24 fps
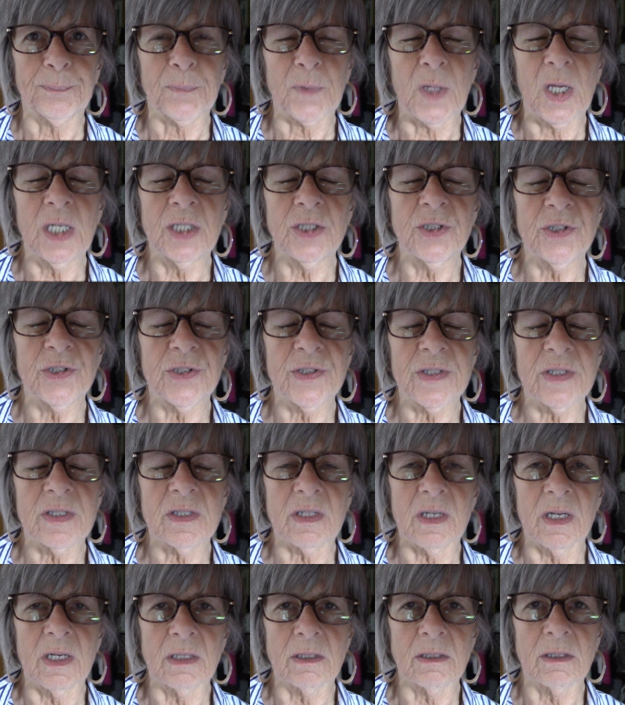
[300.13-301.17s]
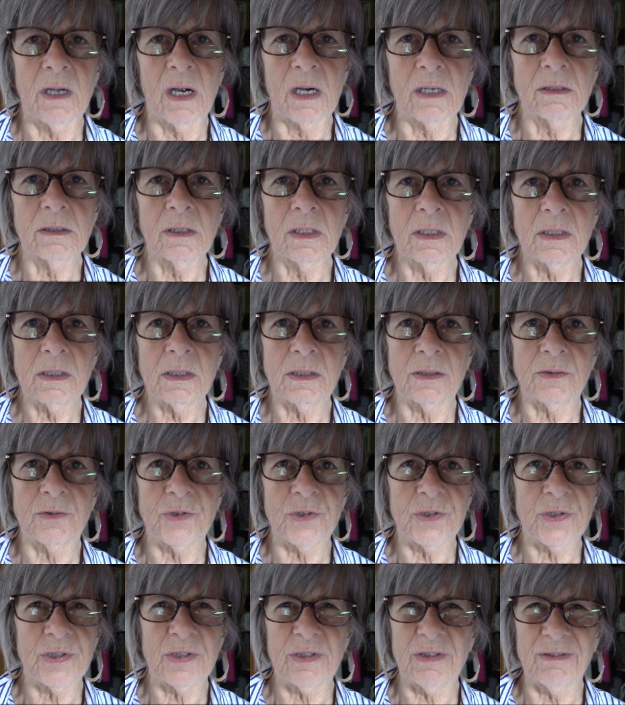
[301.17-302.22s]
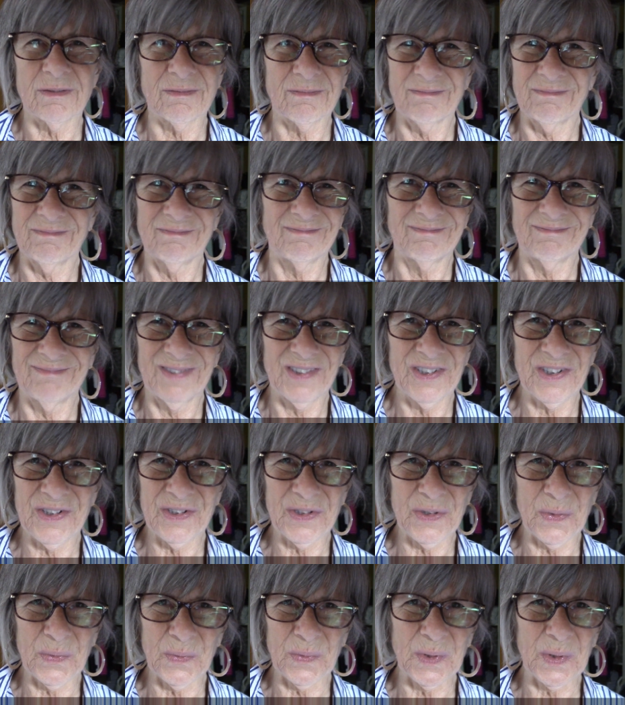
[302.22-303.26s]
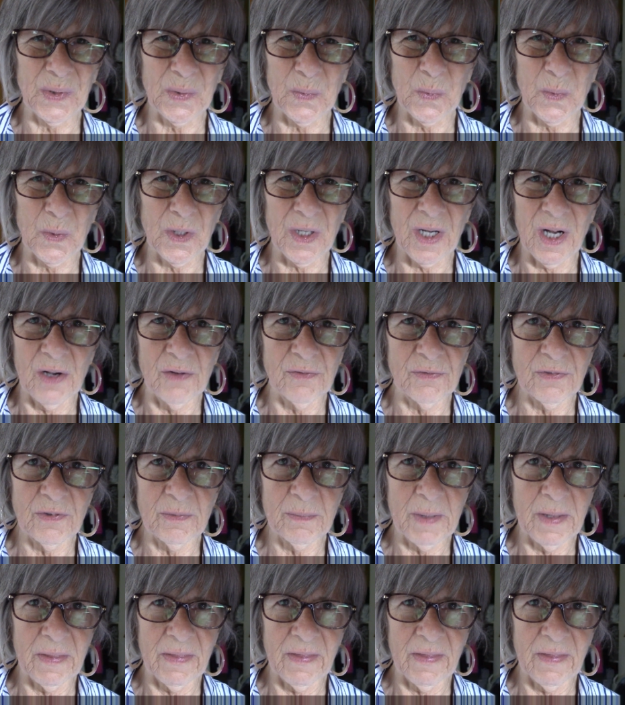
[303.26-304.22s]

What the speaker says: onions and garlic just don't really work out for me